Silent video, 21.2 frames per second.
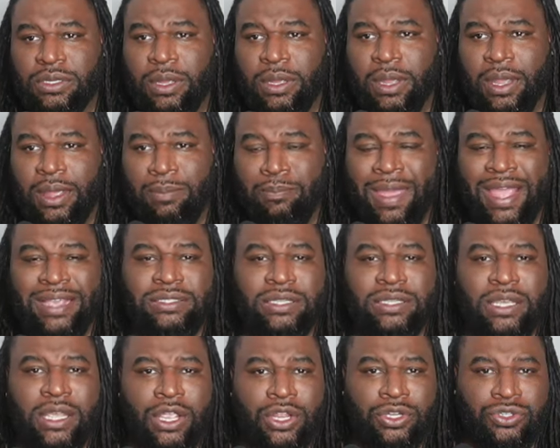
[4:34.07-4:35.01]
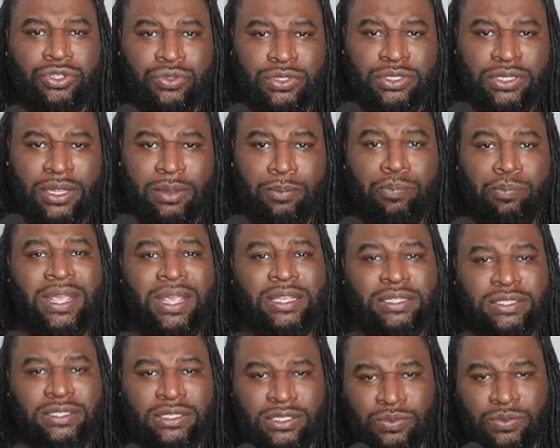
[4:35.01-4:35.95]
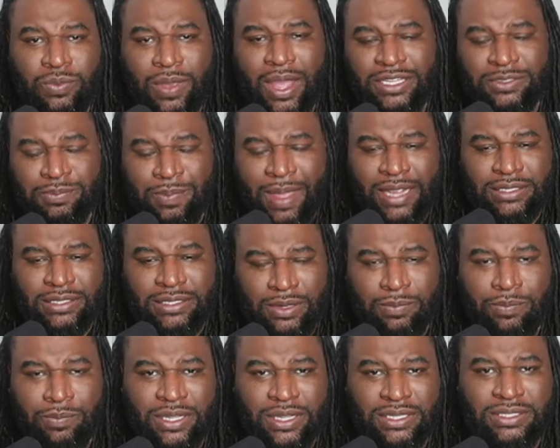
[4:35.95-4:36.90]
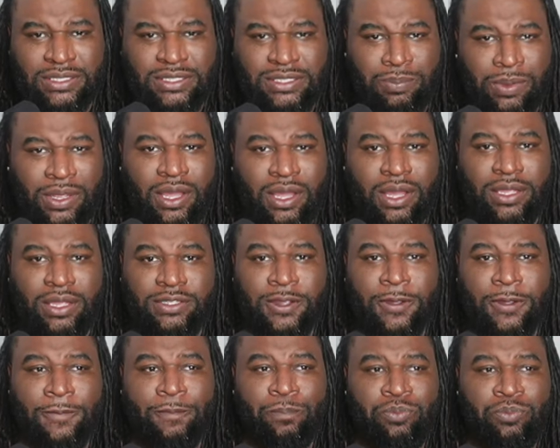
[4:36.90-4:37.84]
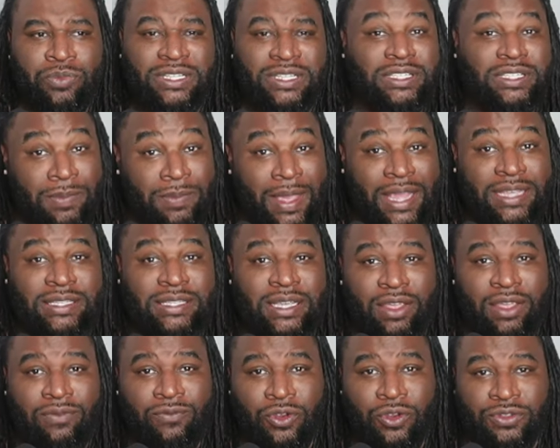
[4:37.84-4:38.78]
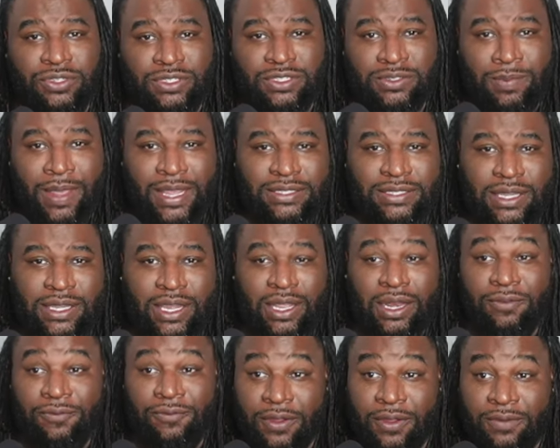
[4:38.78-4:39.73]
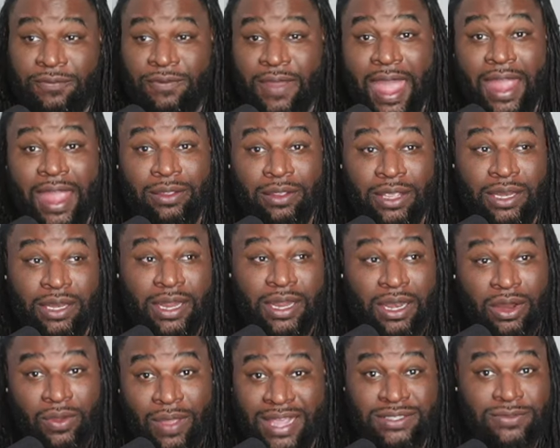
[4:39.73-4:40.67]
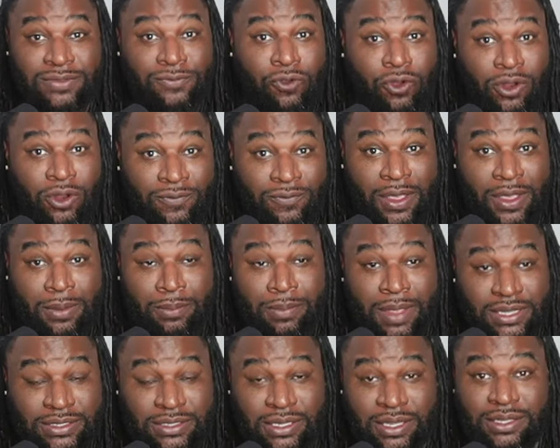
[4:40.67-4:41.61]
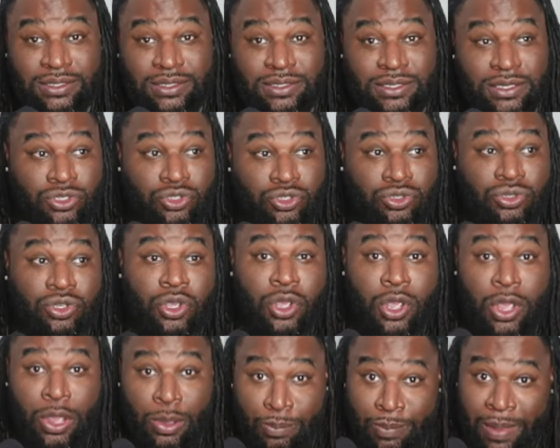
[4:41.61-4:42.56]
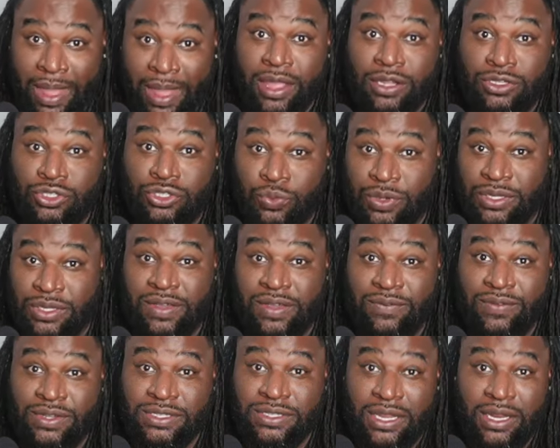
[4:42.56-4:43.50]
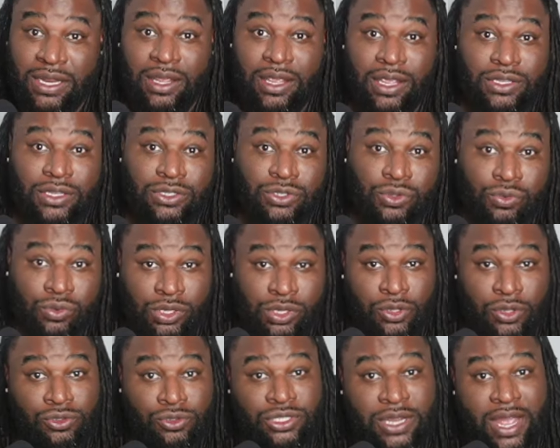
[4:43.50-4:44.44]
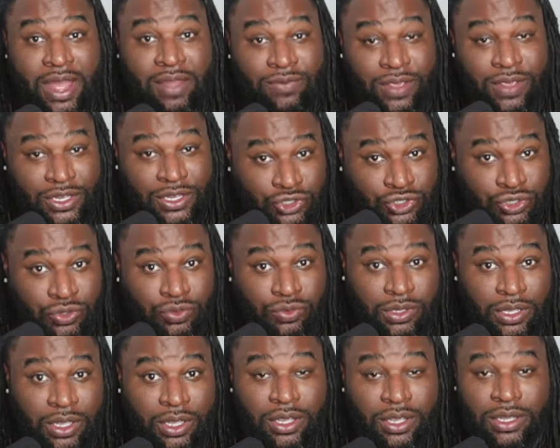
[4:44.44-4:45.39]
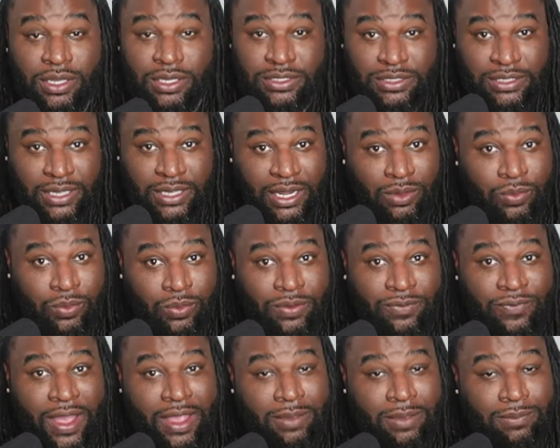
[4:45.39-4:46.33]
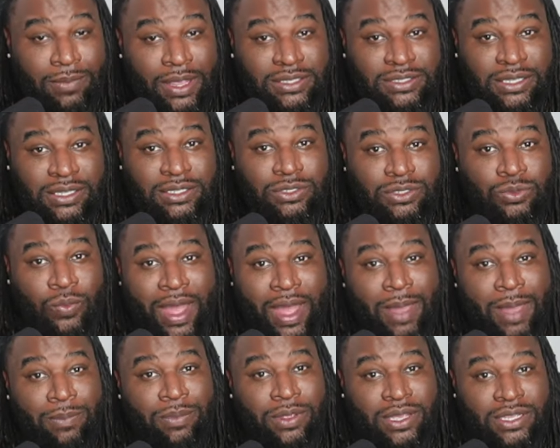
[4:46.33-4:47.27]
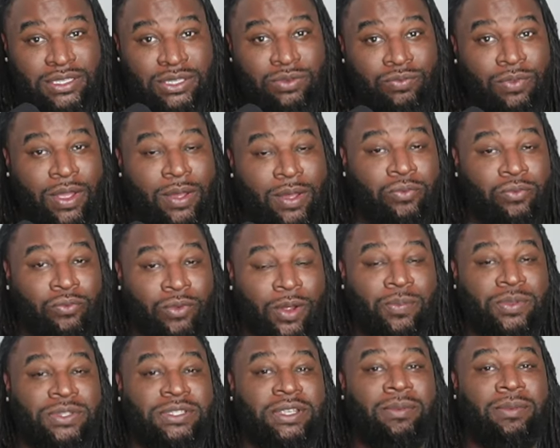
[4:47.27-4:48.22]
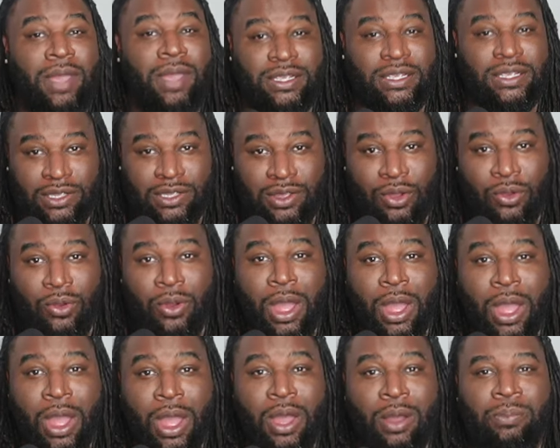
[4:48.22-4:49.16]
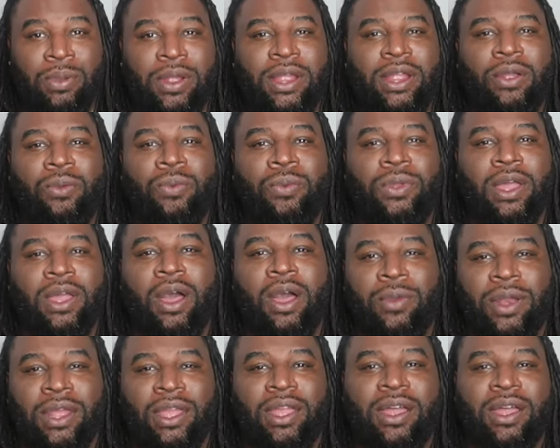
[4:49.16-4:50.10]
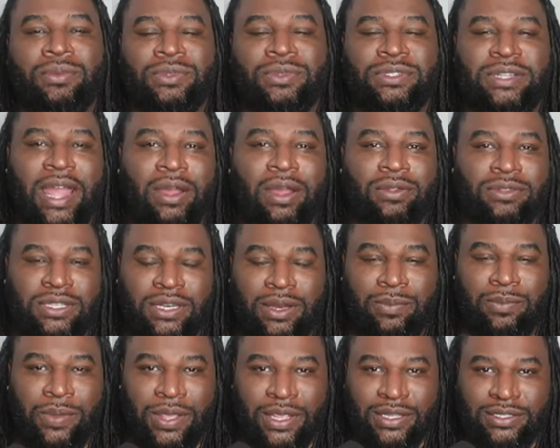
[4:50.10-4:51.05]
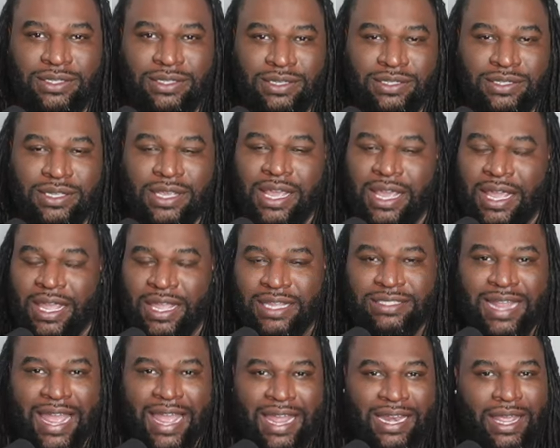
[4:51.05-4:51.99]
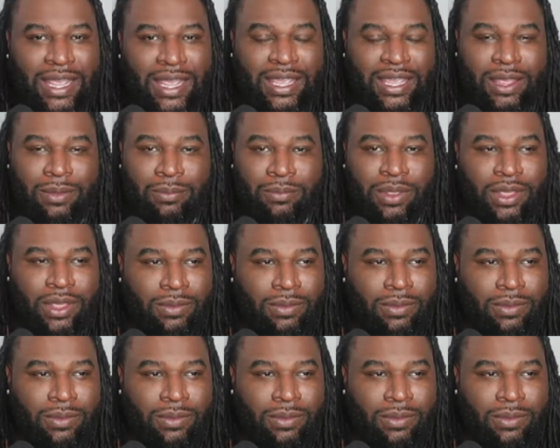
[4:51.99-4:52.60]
It makes it interesting business-wise, back to the business, because this is Mexican versus Mexican. And fun fact, Canelo hasn't fought a Mexican since May of 2017 against Julio Chavez Jr. said he wouldn't fight Mexicans. Why? Because he represent Mexico. But here we are when it comes down to the business. It's not that Jaime